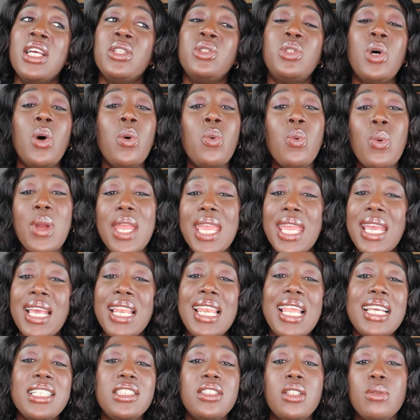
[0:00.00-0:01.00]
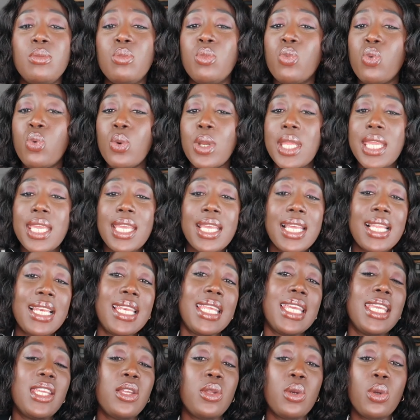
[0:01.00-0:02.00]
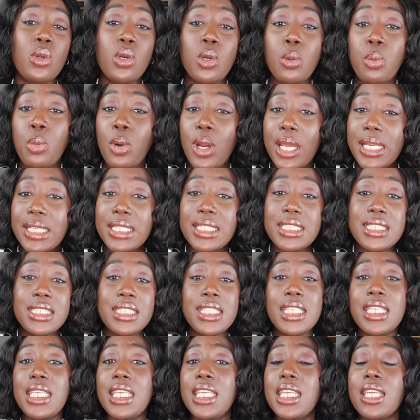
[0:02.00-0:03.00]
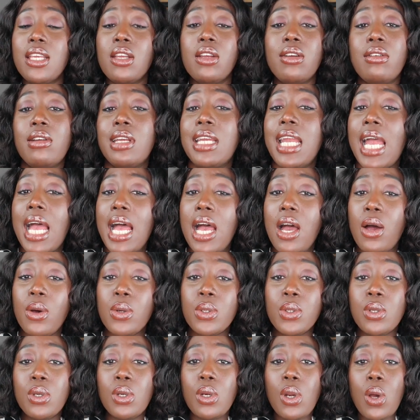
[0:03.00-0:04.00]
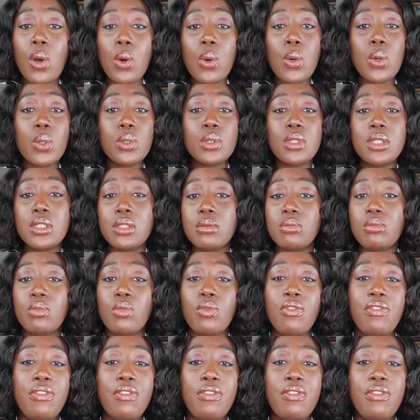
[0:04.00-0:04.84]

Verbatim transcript: don't wear like the really you know the pregnancy gown clothes a